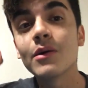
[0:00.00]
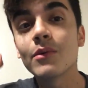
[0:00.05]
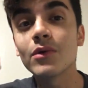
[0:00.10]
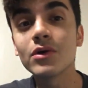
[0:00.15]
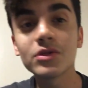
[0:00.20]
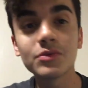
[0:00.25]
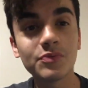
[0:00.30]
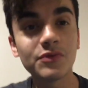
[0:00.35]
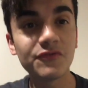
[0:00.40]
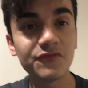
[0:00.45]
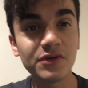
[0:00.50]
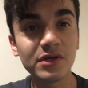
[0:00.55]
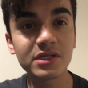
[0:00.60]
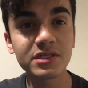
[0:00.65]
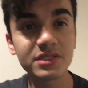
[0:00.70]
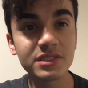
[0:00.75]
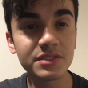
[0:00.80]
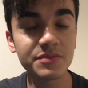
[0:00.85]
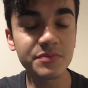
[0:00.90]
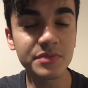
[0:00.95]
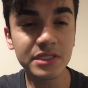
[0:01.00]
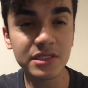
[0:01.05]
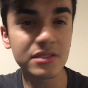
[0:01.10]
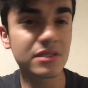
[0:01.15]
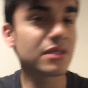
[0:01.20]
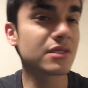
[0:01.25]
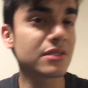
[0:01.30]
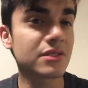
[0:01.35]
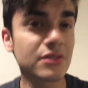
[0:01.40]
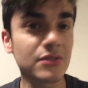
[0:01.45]
want to perfect it
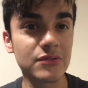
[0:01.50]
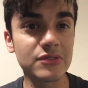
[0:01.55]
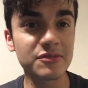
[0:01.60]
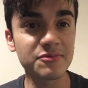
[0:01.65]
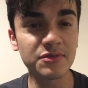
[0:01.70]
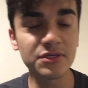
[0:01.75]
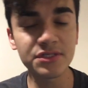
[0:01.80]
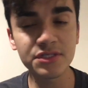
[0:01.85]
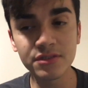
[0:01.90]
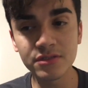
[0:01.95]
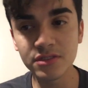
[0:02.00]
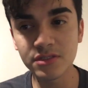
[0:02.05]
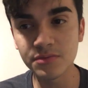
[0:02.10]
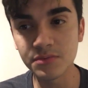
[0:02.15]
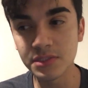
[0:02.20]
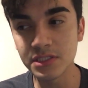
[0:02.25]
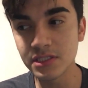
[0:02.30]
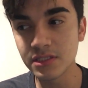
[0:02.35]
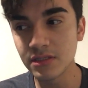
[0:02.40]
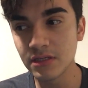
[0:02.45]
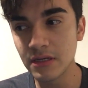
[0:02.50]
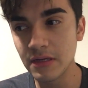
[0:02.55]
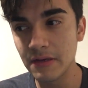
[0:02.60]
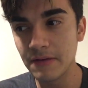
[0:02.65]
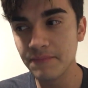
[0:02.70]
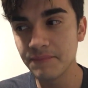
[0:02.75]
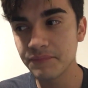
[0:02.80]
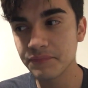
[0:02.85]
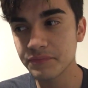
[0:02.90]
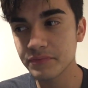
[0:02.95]
because it's so special to me,
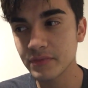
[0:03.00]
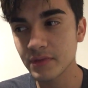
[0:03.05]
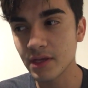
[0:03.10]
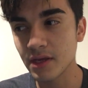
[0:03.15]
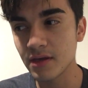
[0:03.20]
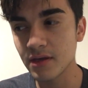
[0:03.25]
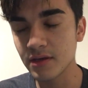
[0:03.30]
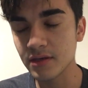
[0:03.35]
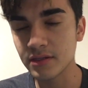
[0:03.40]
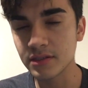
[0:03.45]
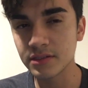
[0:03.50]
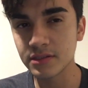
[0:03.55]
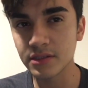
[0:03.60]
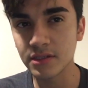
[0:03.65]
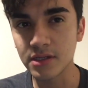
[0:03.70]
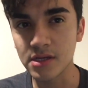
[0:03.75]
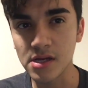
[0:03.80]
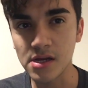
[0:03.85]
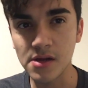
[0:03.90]
and uh,